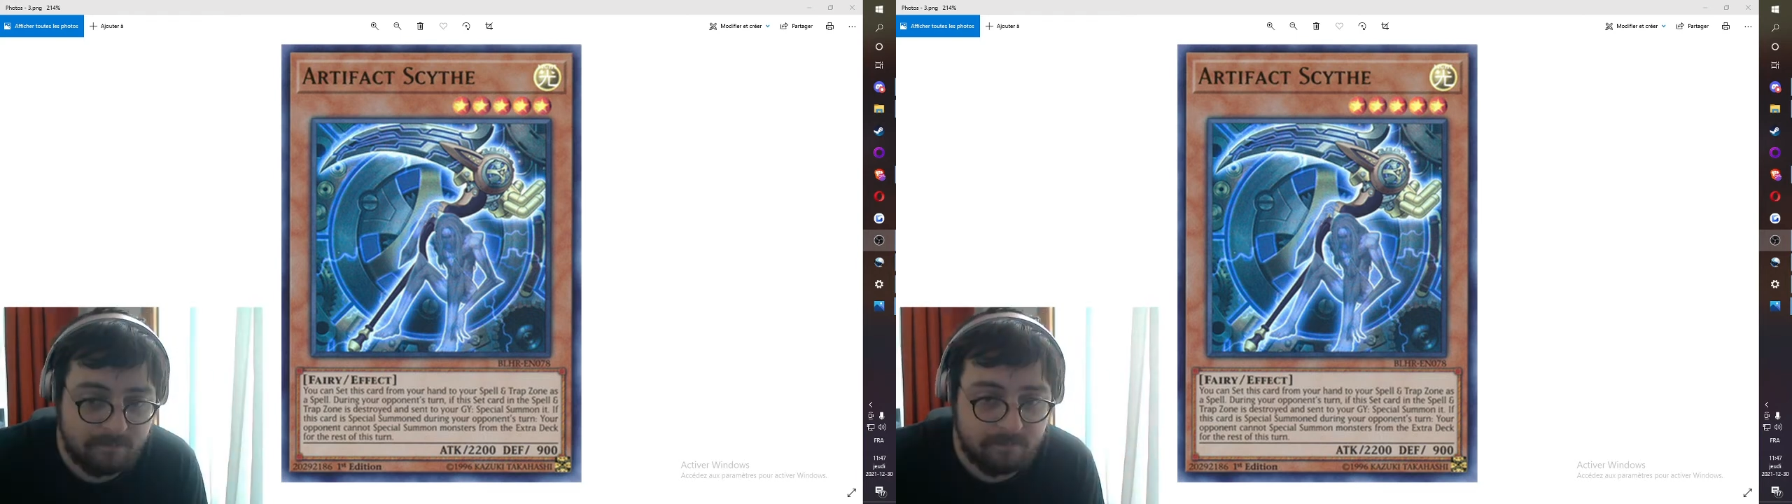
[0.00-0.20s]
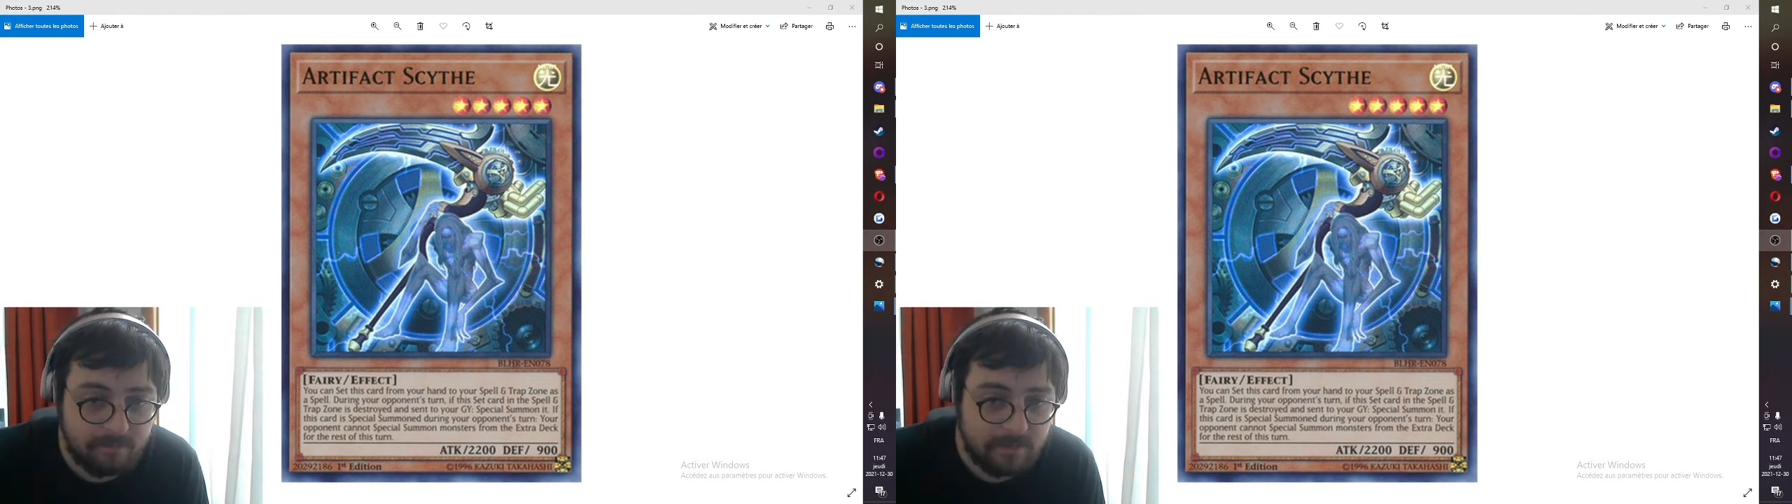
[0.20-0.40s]

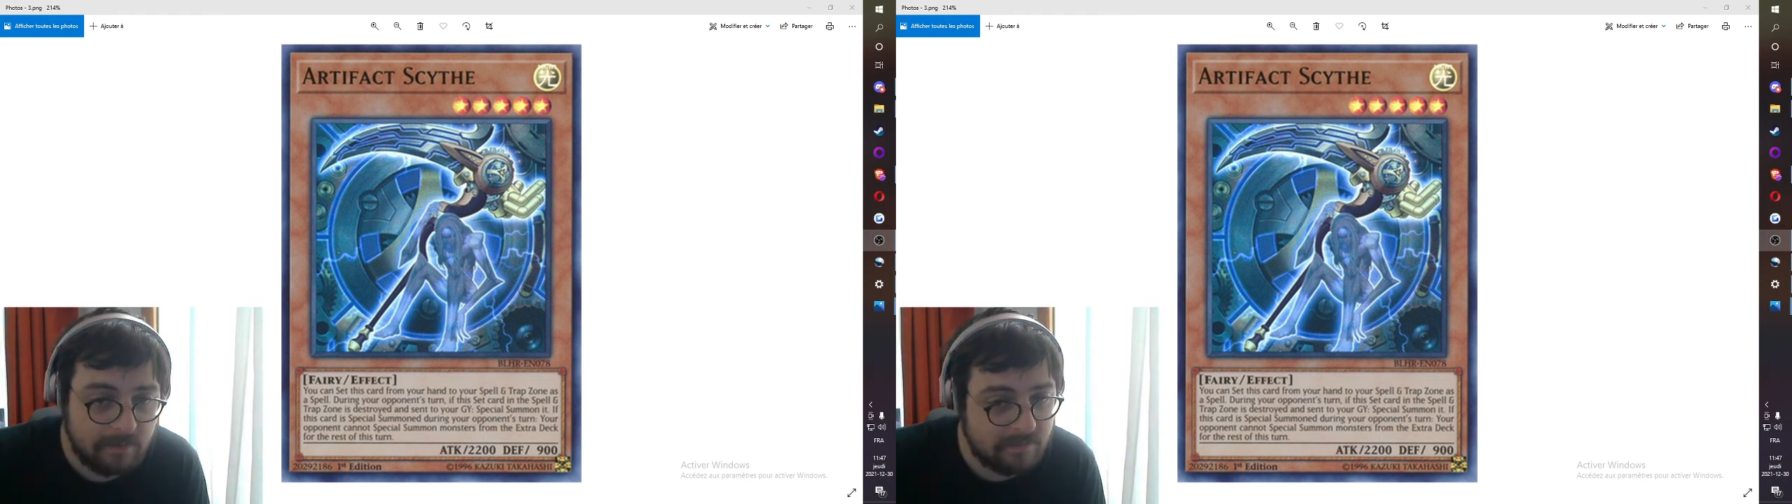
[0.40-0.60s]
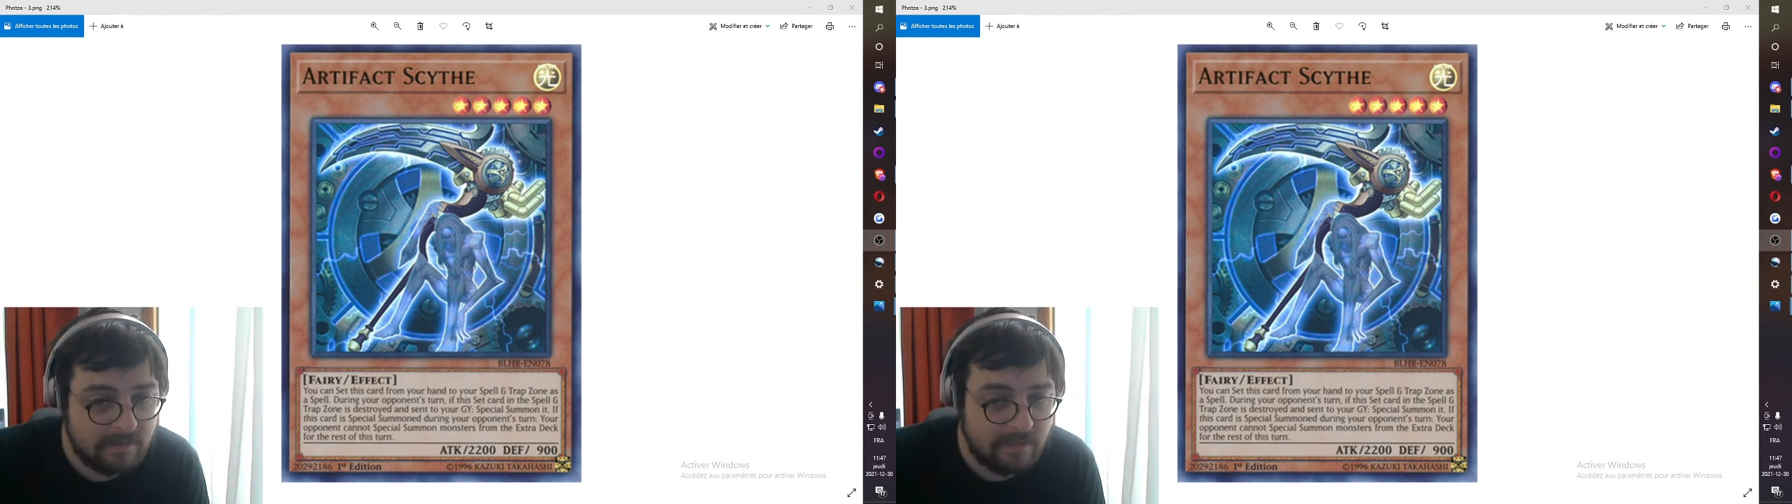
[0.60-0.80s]

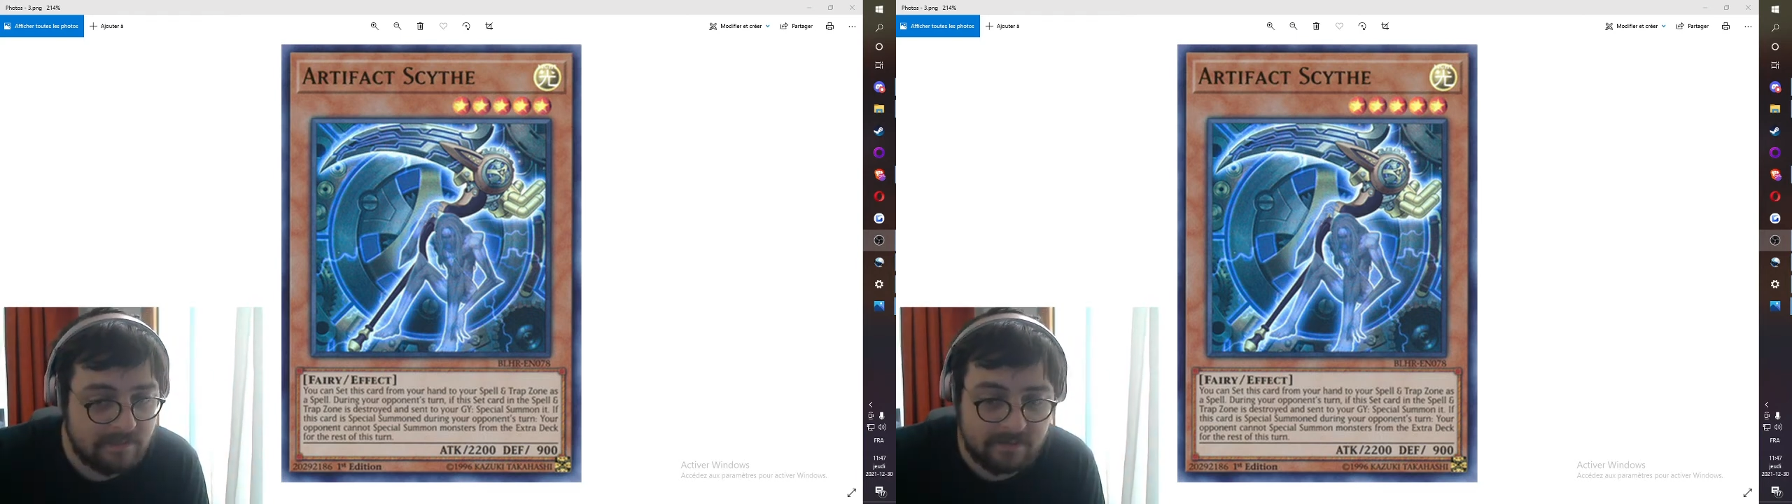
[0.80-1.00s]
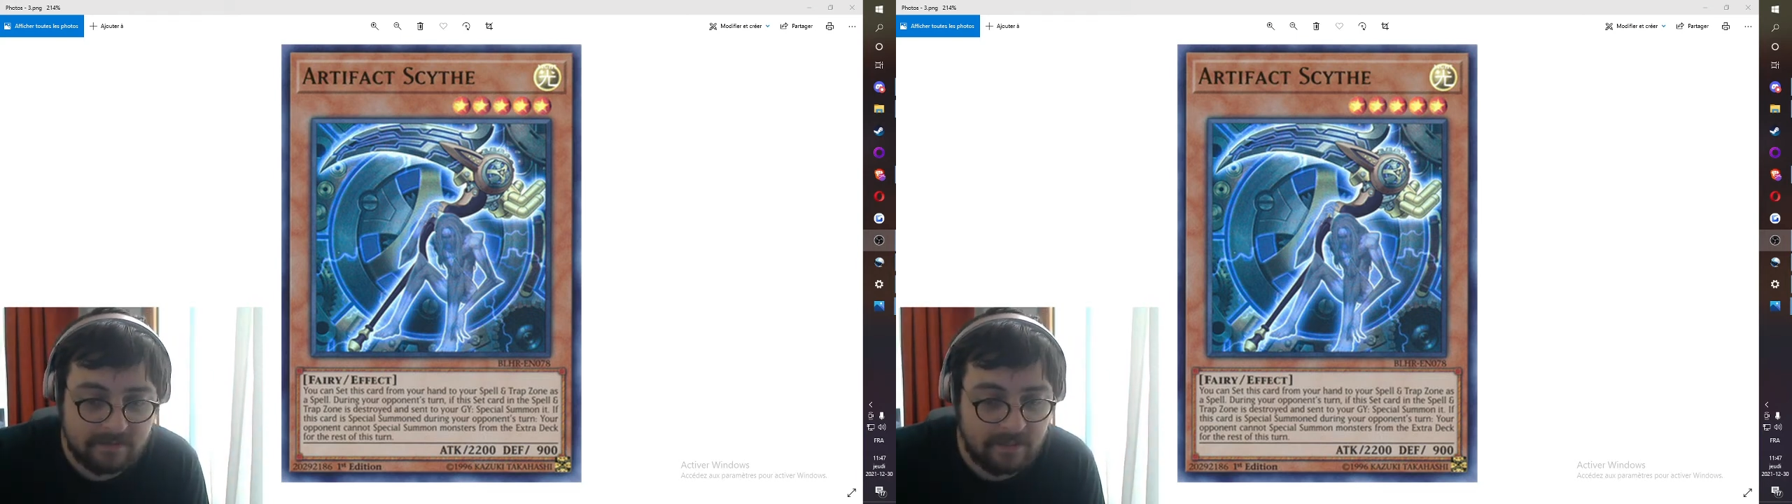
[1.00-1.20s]
Because
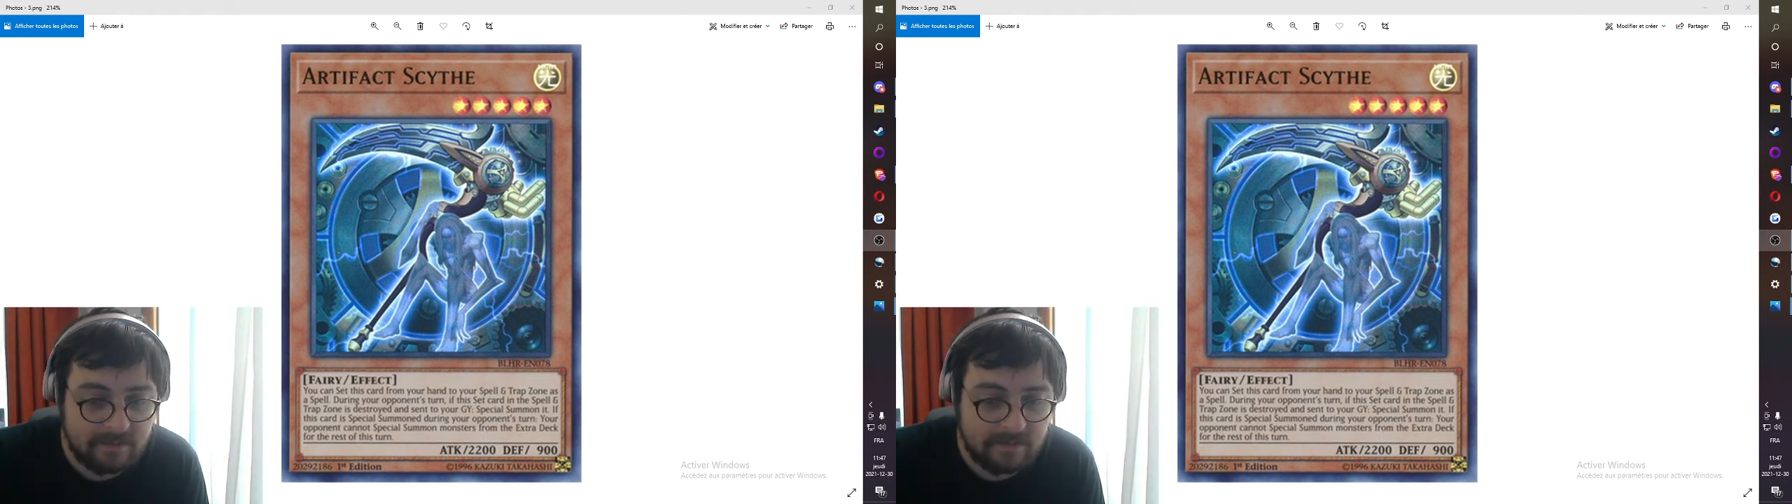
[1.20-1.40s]
that's